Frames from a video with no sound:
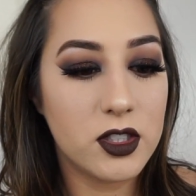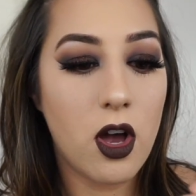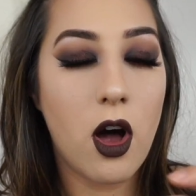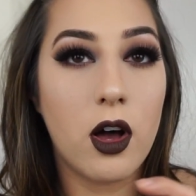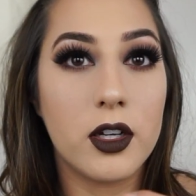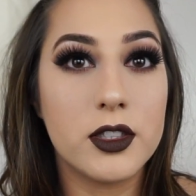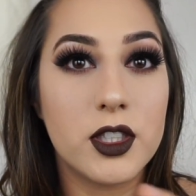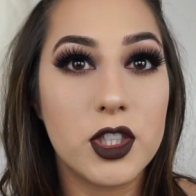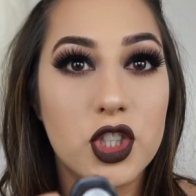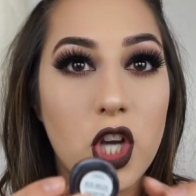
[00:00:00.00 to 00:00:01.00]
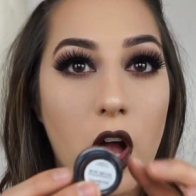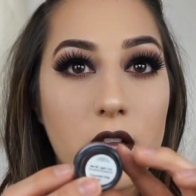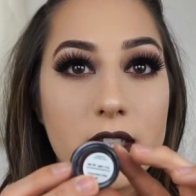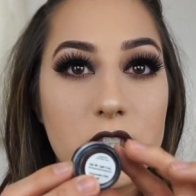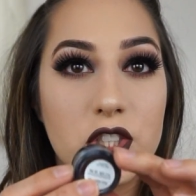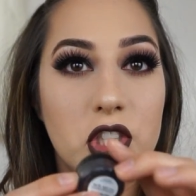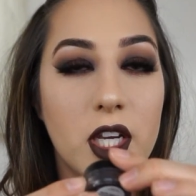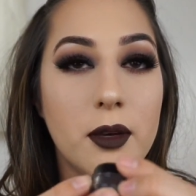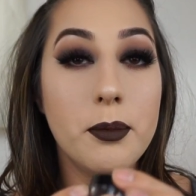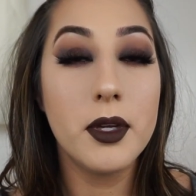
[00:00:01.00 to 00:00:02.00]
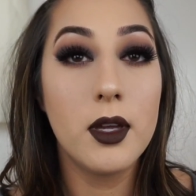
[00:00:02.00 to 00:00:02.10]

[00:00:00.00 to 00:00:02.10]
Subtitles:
called Chocolate Chip,